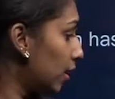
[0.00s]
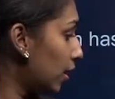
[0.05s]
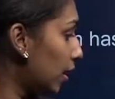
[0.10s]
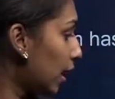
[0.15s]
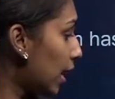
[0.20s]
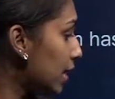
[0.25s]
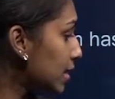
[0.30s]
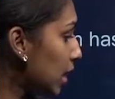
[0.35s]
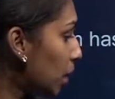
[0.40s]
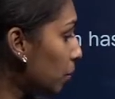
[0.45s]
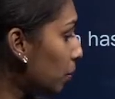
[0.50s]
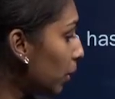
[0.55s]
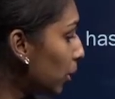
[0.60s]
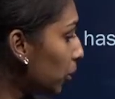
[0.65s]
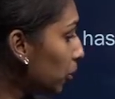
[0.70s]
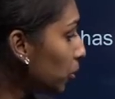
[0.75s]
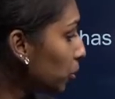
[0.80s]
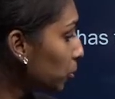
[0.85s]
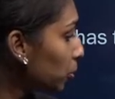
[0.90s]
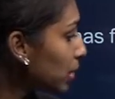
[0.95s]
As compared
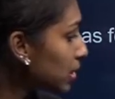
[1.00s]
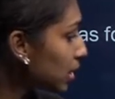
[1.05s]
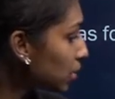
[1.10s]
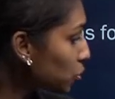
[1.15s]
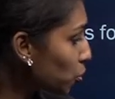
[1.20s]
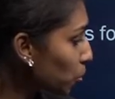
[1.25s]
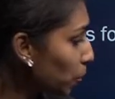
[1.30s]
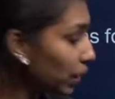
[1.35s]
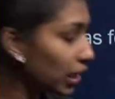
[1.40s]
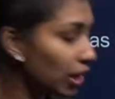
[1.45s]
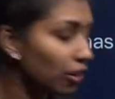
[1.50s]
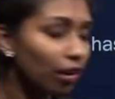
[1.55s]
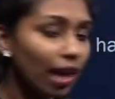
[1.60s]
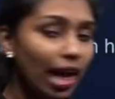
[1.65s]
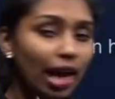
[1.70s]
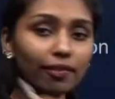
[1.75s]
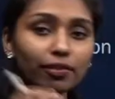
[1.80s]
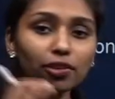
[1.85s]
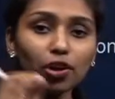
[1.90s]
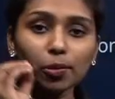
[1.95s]
to 2s and 2p, they will
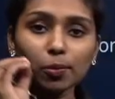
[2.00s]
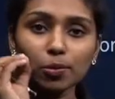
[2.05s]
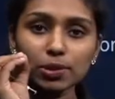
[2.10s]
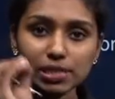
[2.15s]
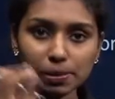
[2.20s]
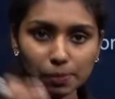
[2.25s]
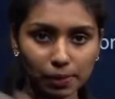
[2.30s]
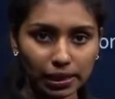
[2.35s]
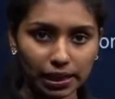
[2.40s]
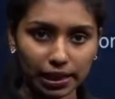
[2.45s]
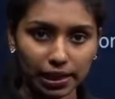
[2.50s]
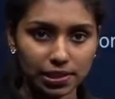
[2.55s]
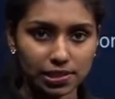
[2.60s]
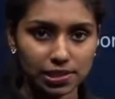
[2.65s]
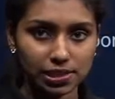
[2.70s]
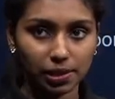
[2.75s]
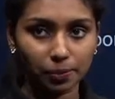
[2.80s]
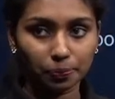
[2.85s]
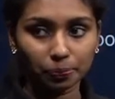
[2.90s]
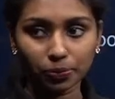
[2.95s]
having almost similar
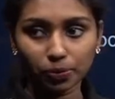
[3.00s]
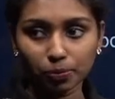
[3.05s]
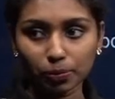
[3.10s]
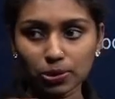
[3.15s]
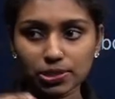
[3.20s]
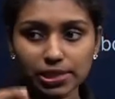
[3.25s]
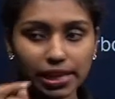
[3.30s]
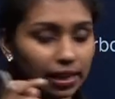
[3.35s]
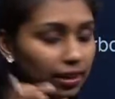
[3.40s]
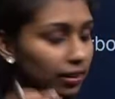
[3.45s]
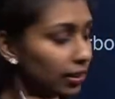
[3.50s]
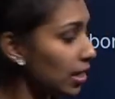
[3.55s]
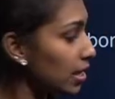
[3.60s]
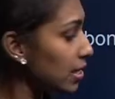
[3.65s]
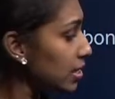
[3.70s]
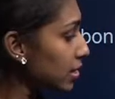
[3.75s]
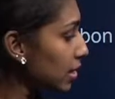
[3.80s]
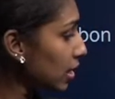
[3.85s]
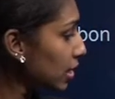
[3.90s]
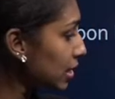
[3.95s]
energy because they are in the
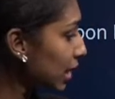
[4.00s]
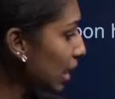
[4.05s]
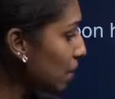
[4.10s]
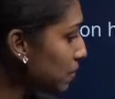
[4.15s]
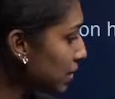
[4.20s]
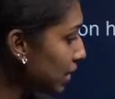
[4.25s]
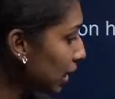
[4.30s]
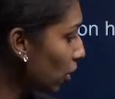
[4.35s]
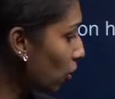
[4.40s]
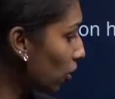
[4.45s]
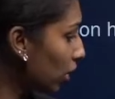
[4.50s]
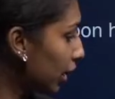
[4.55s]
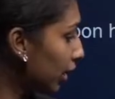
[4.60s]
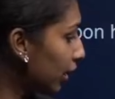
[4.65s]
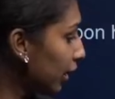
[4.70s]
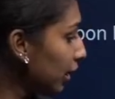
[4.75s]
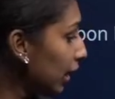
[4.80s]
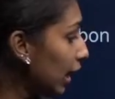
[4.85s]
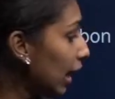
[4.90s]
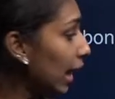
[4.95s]
same shell only,
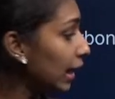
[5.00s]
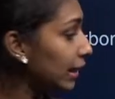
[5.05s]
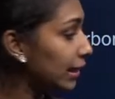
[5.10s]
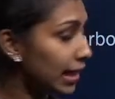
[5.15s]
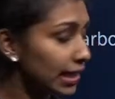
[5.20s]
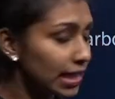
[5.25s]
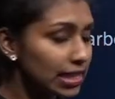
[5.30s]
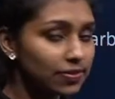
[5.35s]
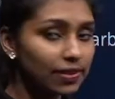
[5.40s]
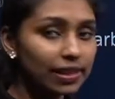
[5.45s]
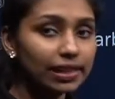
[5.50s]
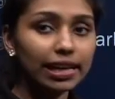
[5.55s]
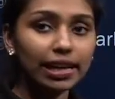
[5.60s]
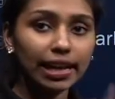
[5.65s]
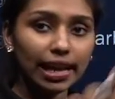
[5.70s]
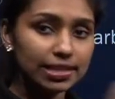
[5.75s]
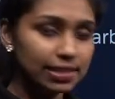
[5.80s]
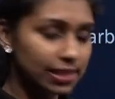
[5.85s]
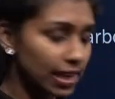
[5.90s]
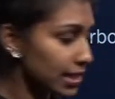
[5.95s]
right? That is why they are
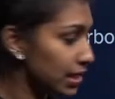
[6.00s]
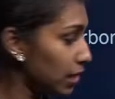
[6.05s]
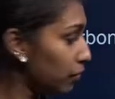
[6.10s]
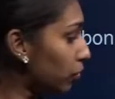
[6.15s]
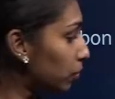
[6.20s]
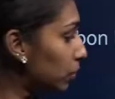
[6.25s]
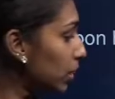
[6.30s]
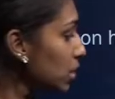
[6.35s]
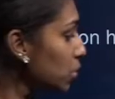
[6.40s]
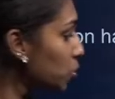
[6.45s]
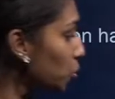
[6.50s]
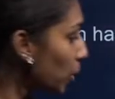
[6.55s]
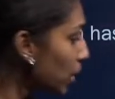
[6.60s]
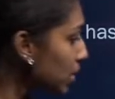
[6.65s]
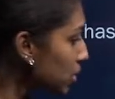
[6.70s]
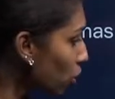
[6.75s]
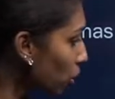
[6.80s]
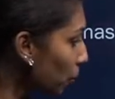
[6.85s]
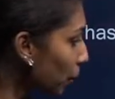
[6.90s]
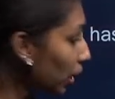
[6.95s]
exciting from the
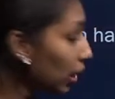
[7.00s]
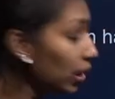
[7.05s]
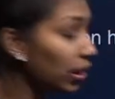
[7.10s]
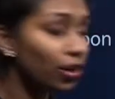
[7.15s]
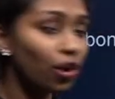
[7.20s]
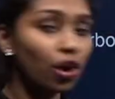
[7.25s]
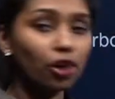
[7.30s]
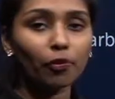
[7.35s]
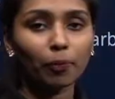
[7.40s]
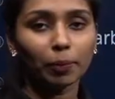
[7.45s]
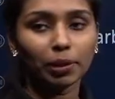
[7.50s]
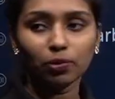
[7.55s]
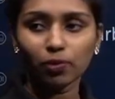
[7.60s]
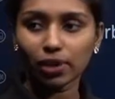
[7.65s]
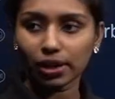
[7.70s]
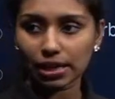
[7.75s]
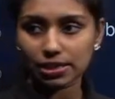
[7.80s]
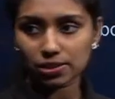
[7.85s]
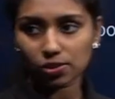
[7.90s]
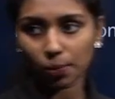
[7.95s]
2s orbital, not from the
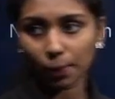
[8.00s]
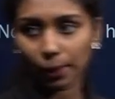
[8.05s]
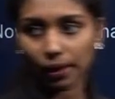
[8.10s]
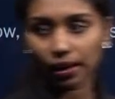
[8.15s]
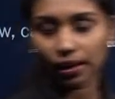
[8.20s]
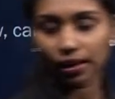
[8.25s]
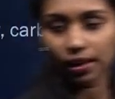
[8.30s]
1s orbital.